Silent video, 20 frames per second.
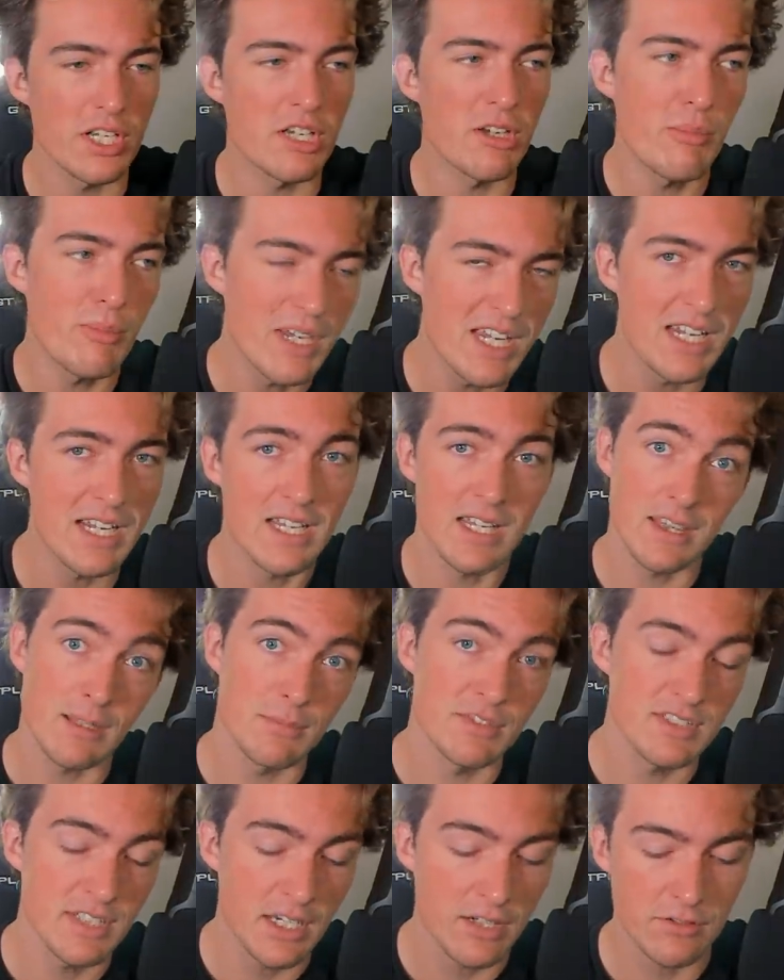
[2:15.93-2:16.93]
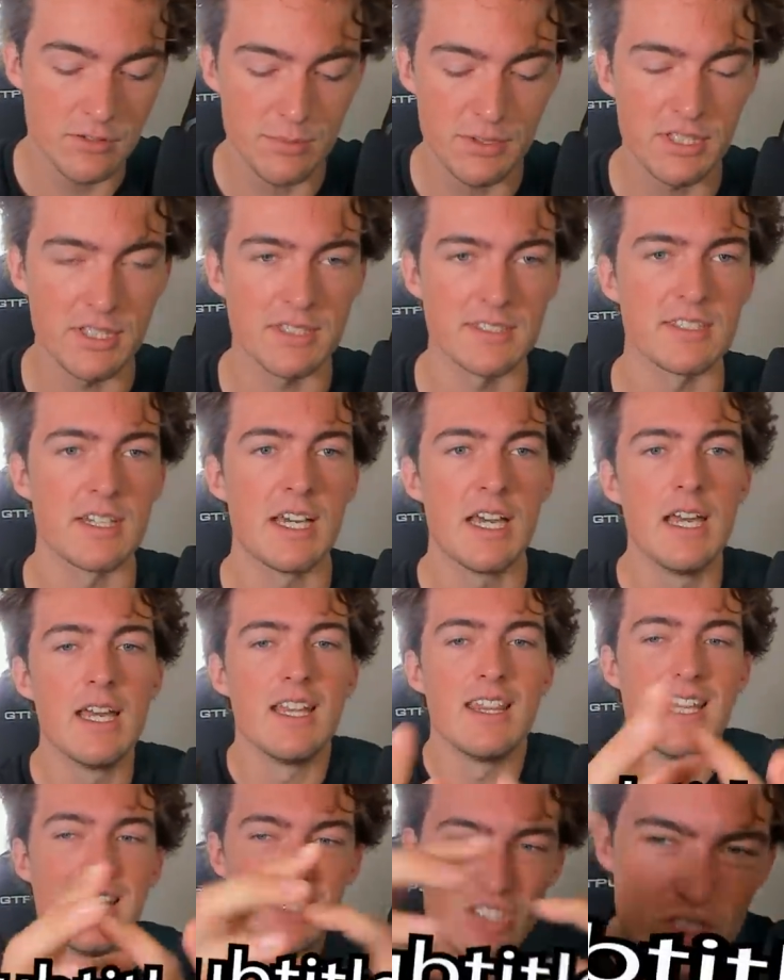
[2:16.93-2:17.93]
comedic in themselves because
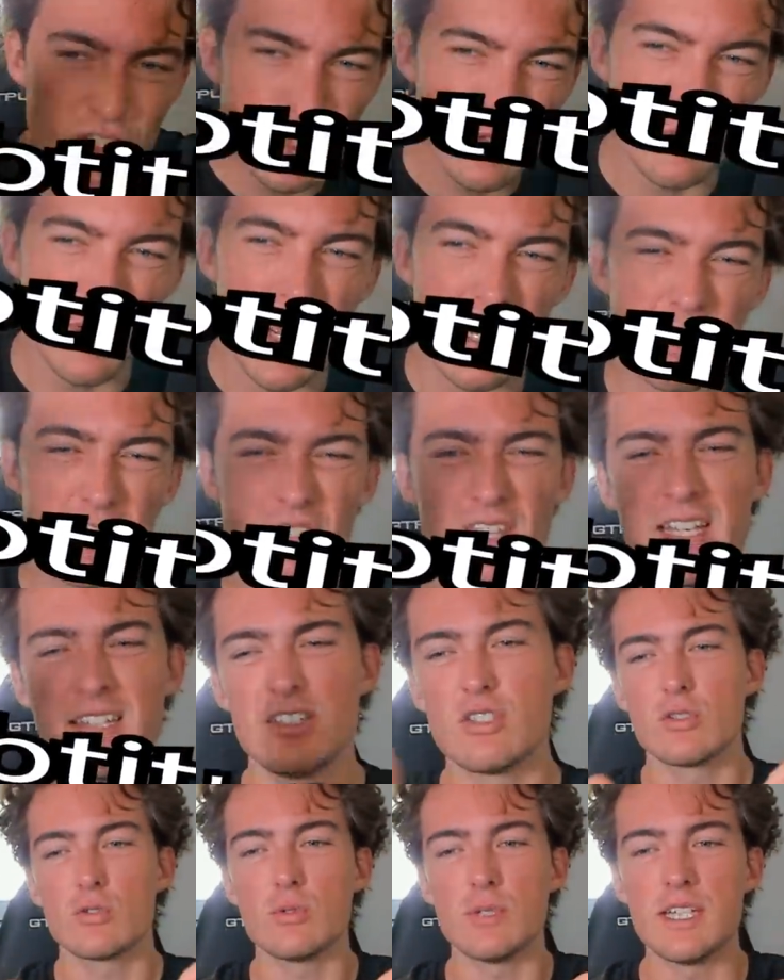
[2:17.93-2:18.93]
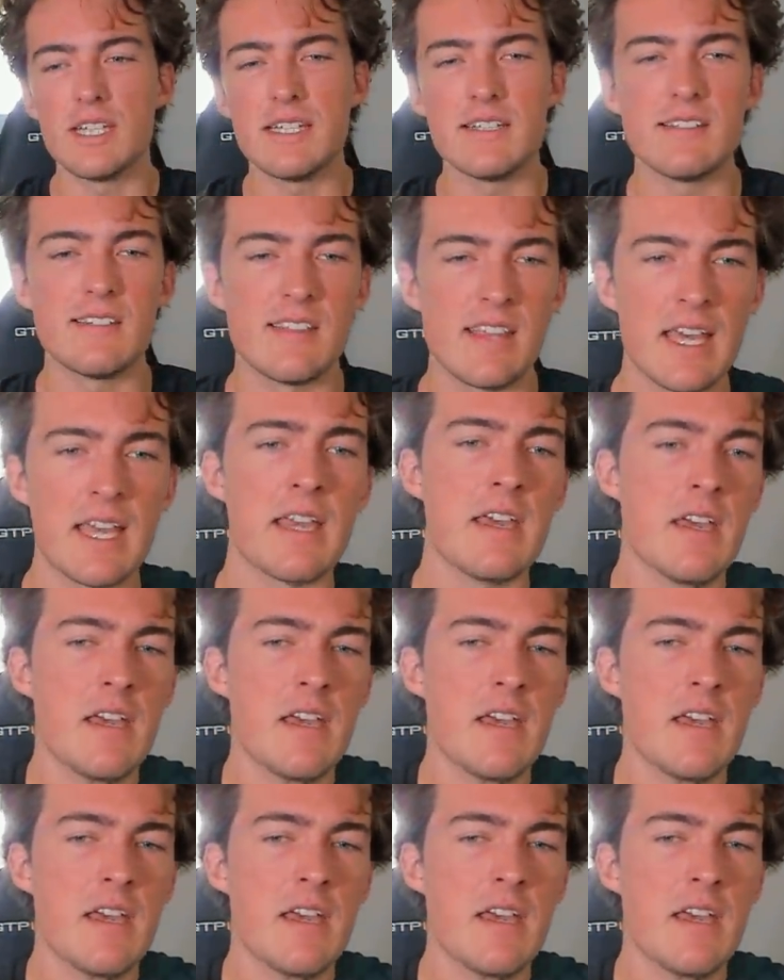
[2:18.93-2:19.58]
they stretch, they squeeze, they